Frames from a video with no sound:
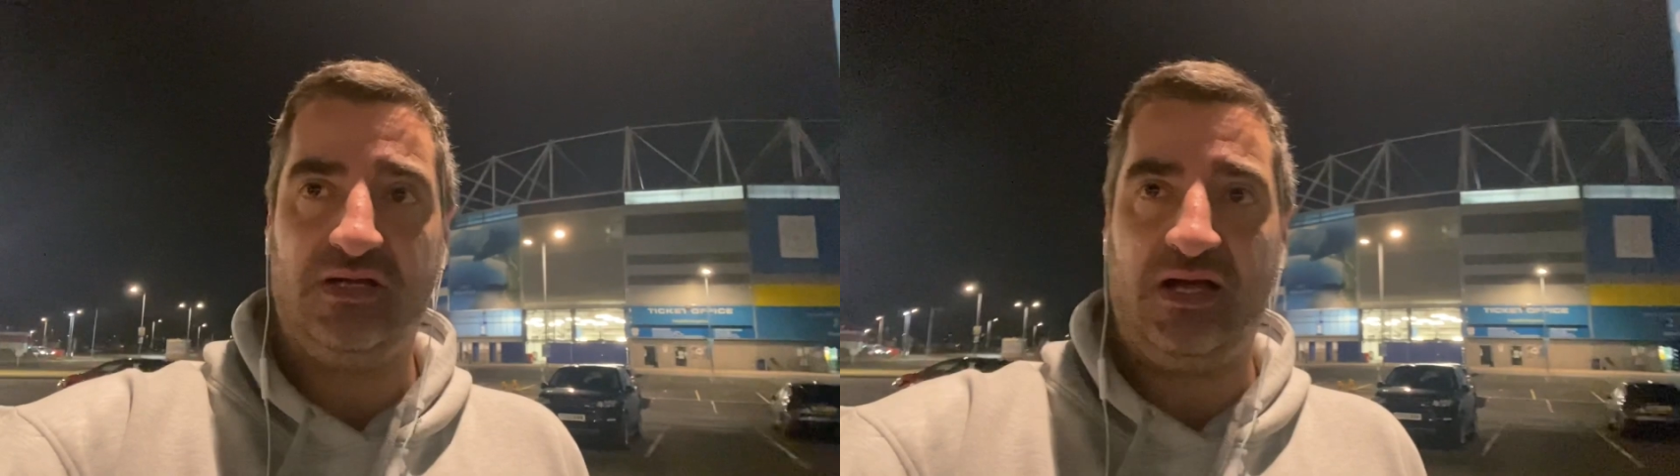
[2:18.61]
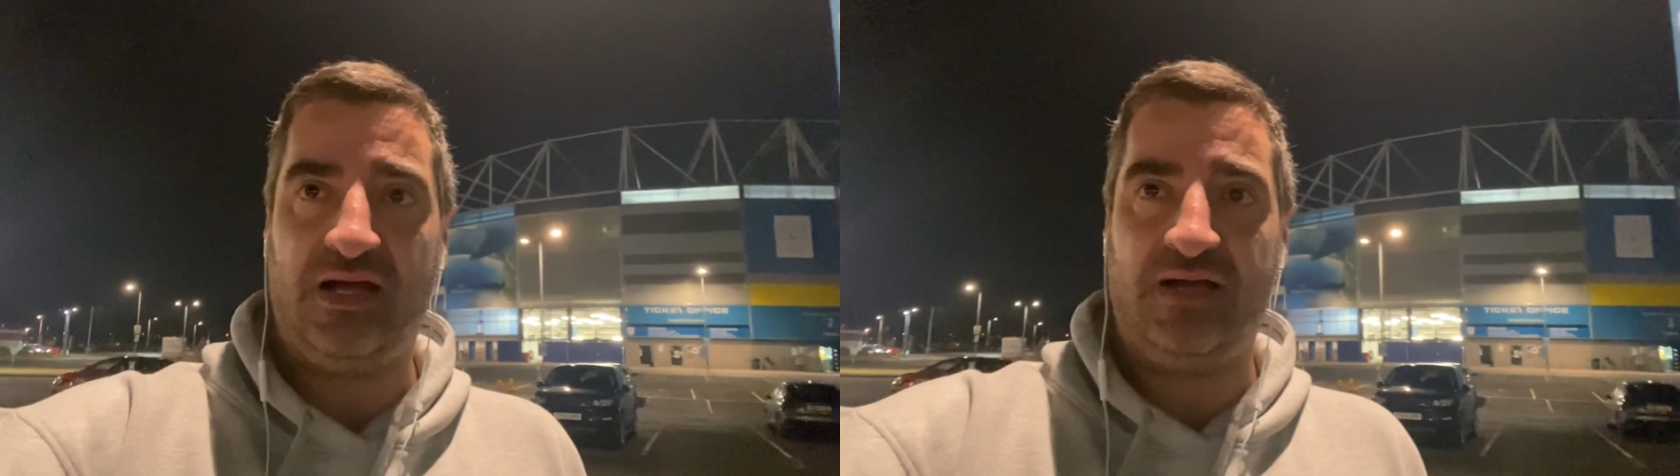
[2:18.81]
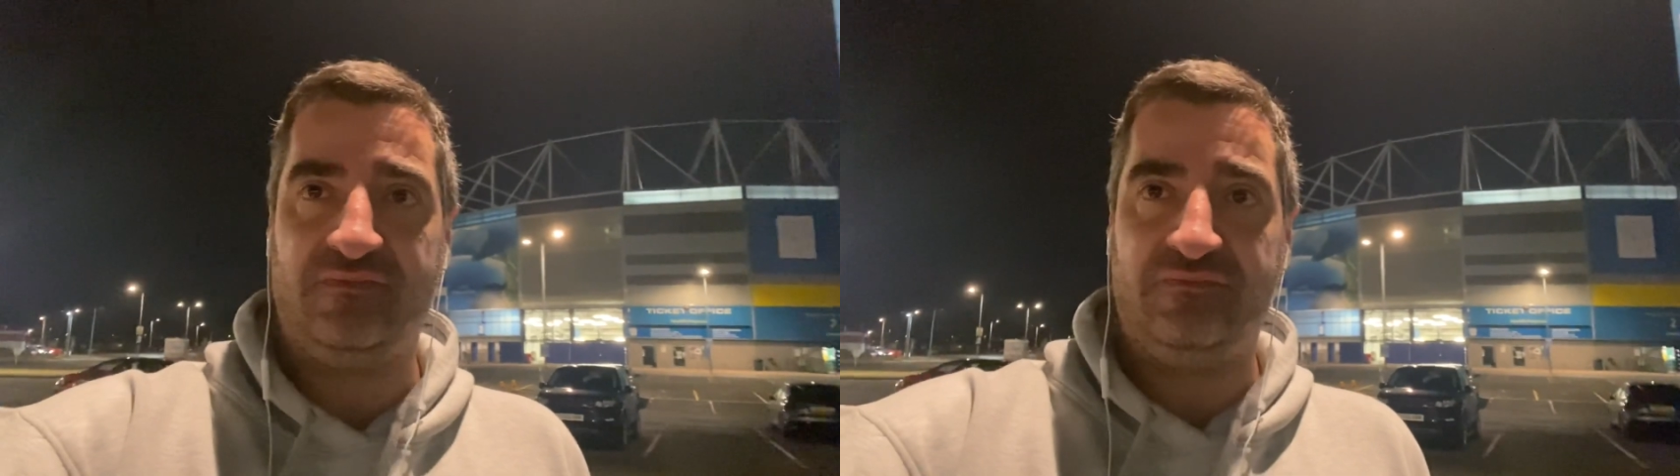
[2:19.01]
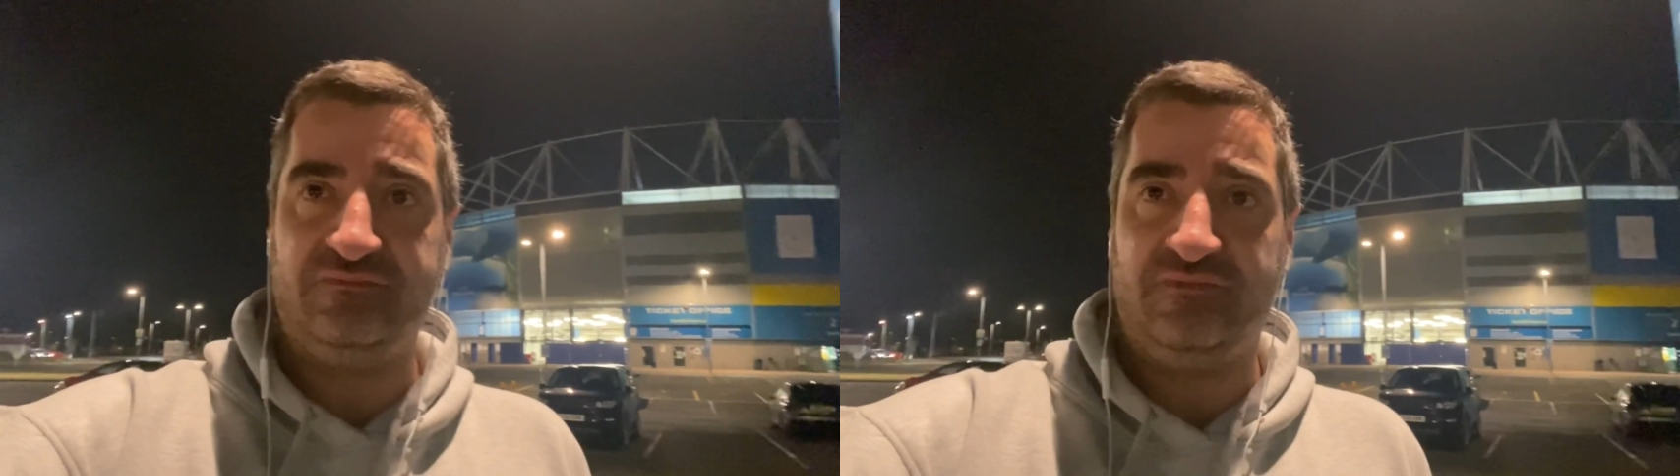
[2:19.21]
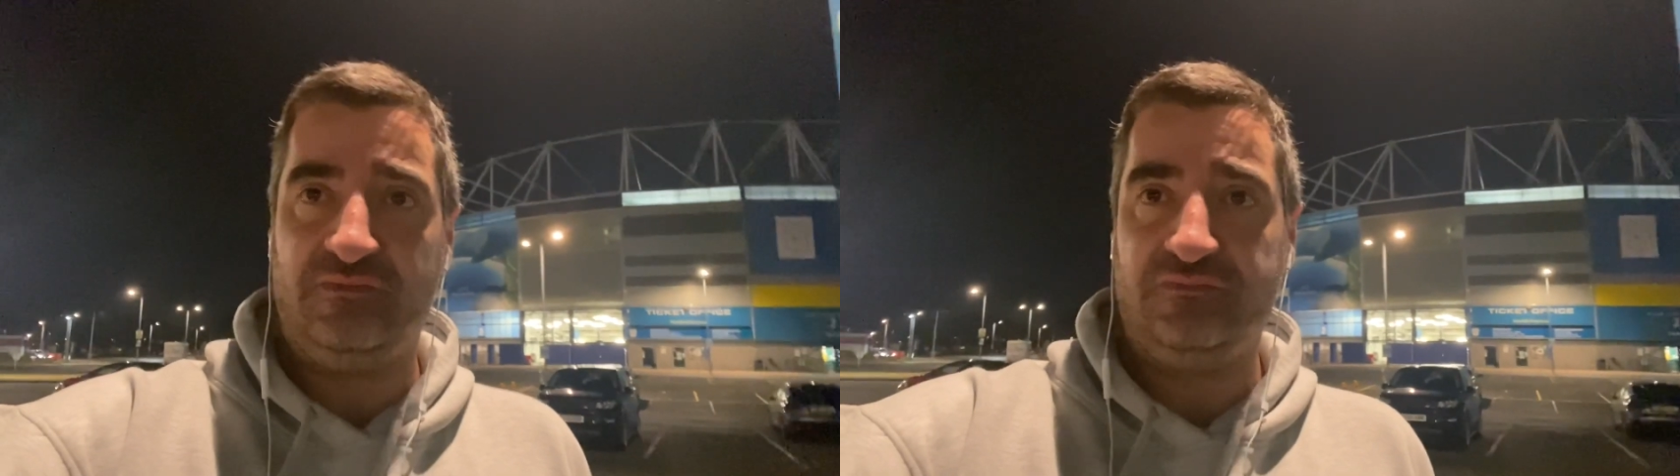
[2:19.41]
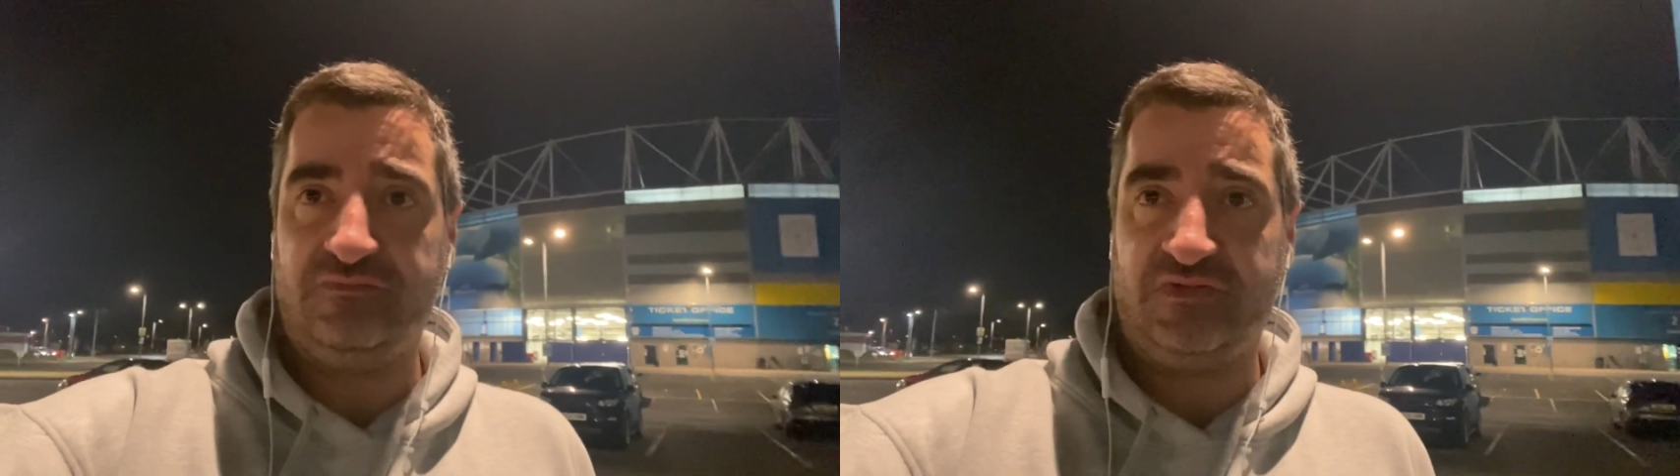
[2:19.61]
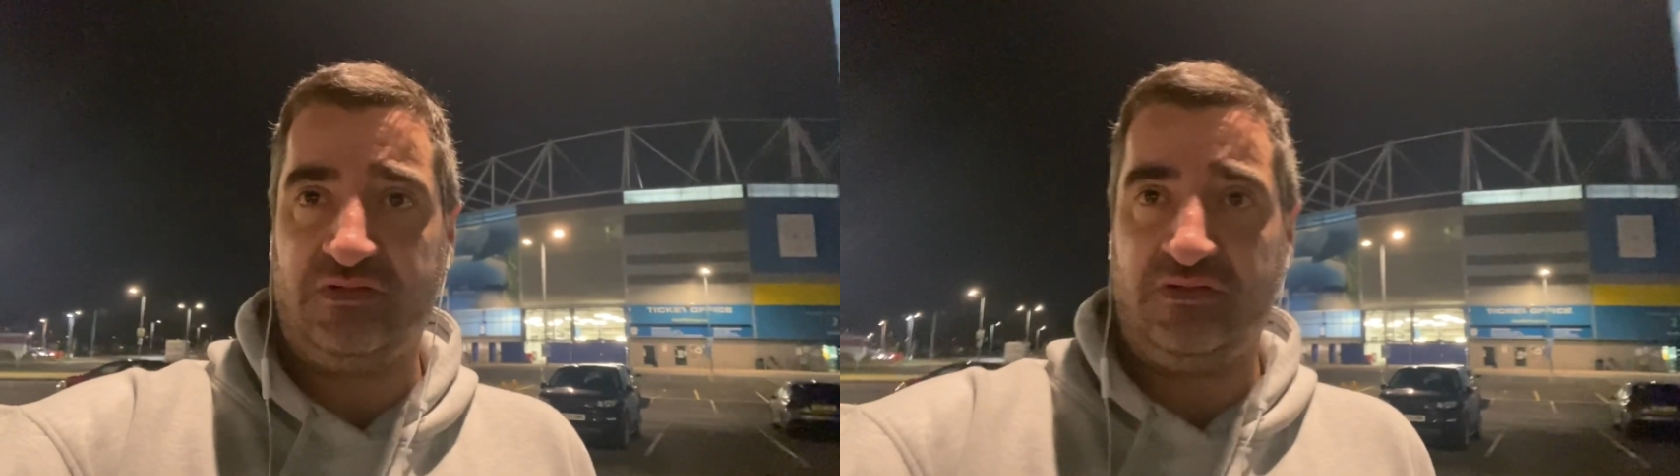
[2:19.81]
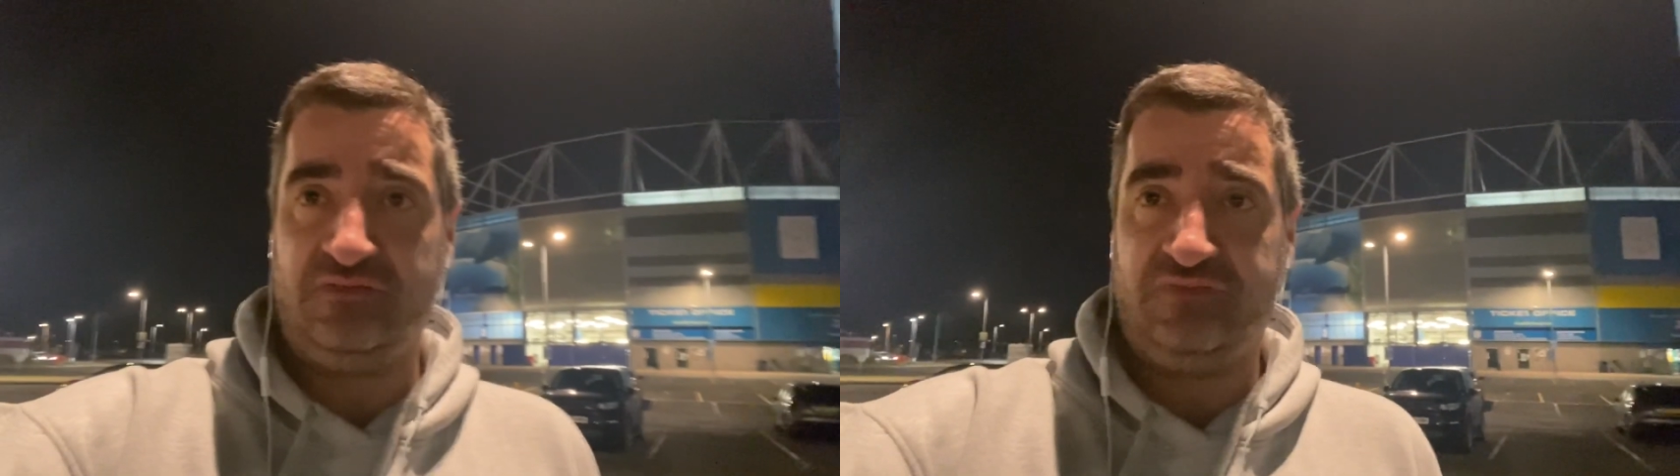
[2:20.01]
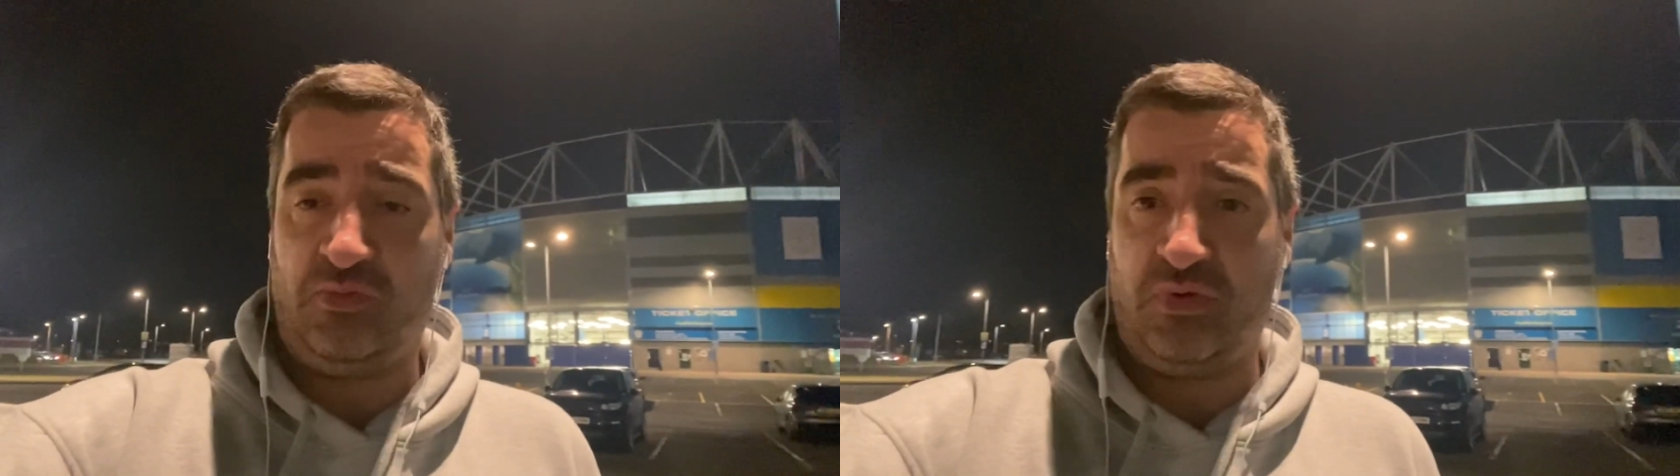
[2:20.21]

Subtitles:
they